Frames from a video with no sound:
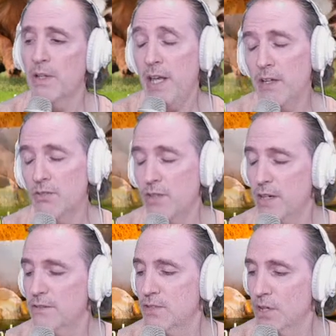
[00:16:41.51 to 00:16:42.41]
Yeah, that's
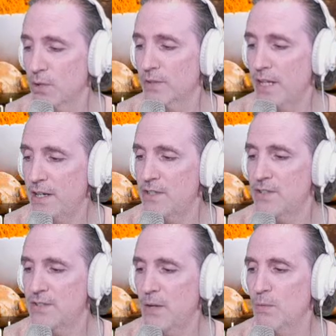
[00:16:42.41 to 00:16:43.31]
right. So that
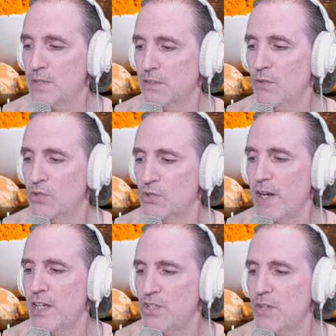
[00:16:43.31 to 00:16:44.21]
was a little strange,